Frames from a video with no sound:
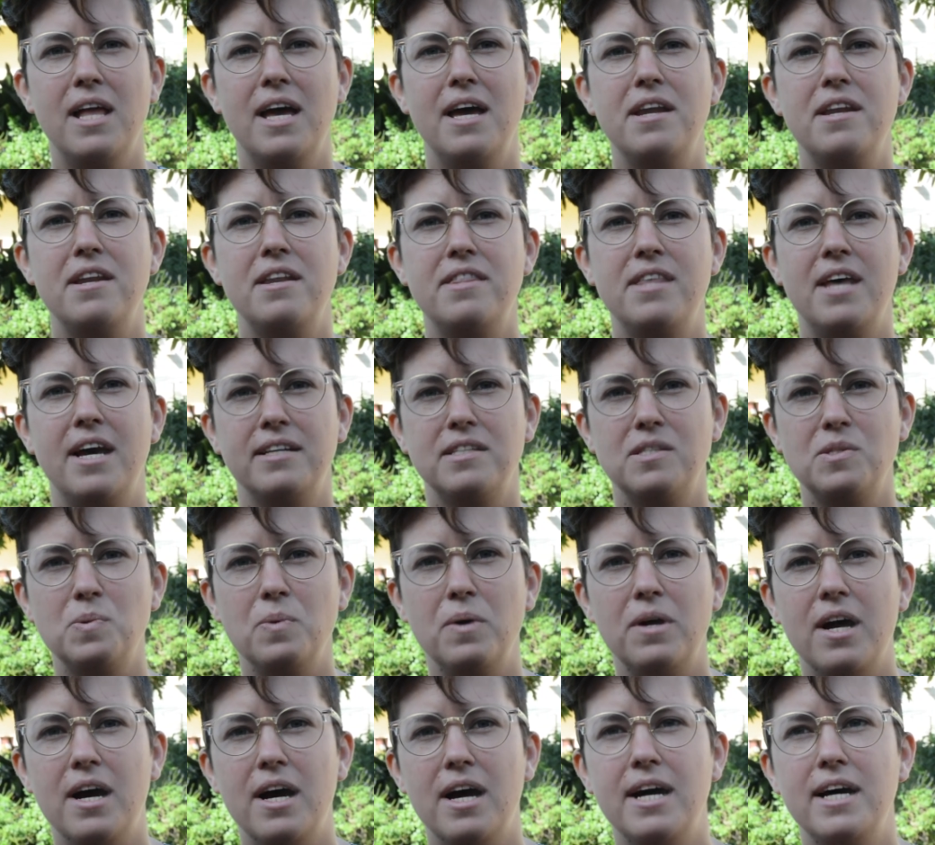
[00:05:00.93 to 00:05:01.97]
and that's
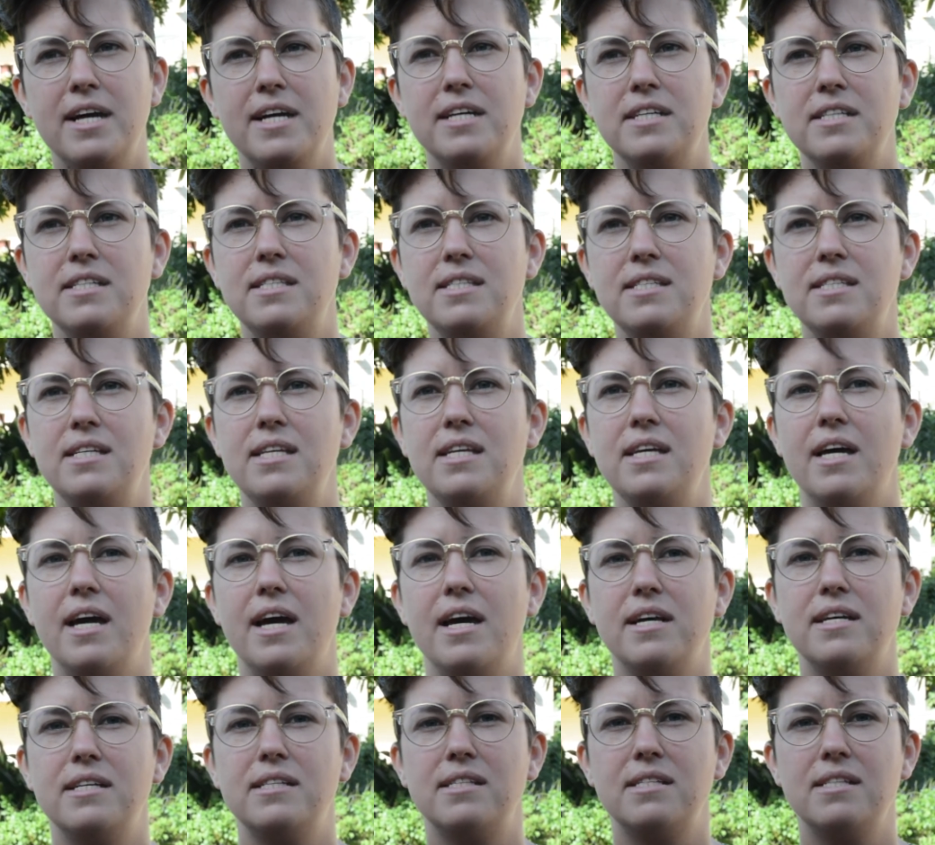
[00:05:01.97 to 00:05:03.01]
what I see
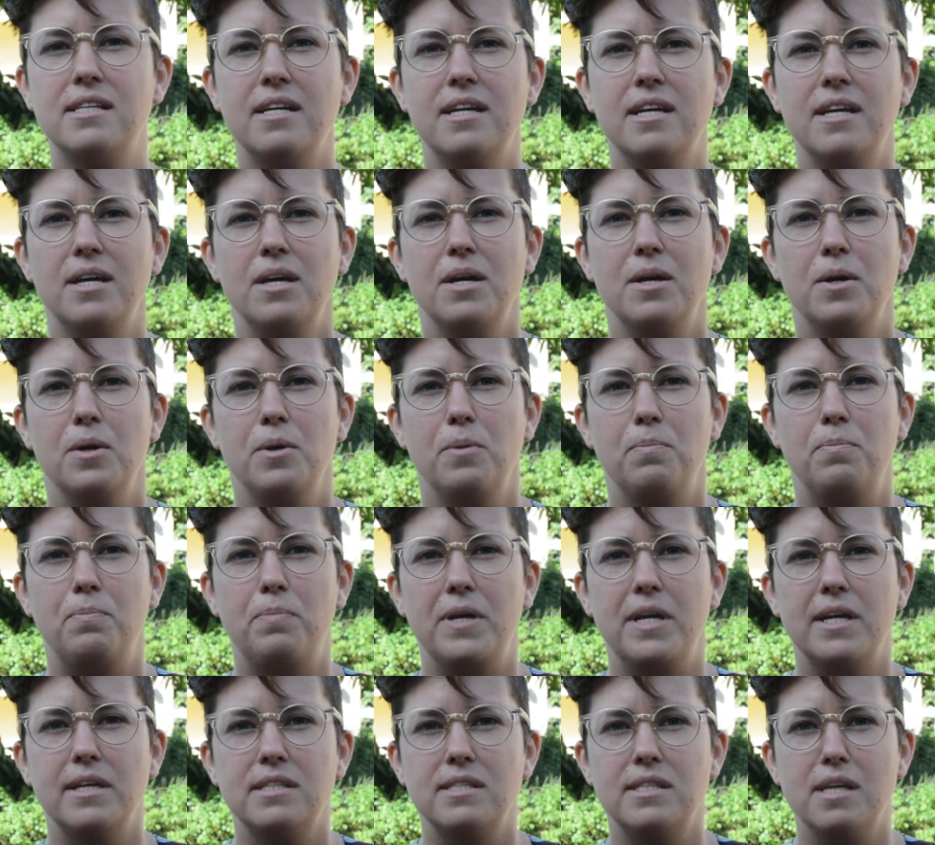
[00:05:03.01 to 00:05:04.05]
as
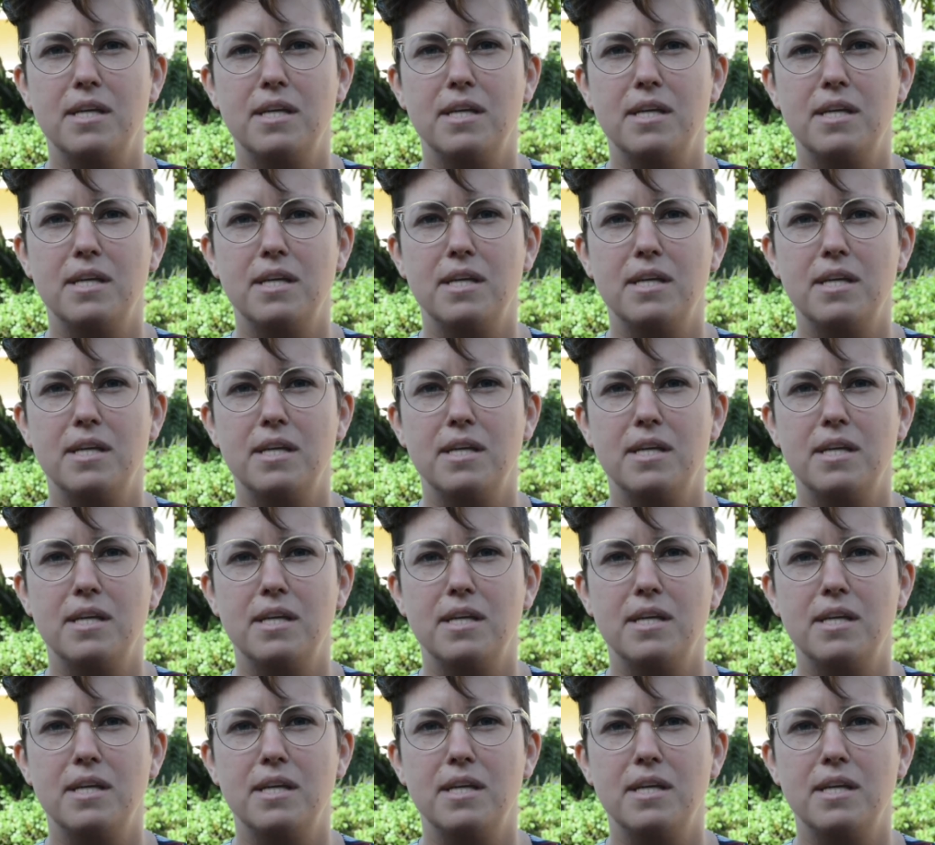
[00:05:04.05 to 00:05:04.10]
being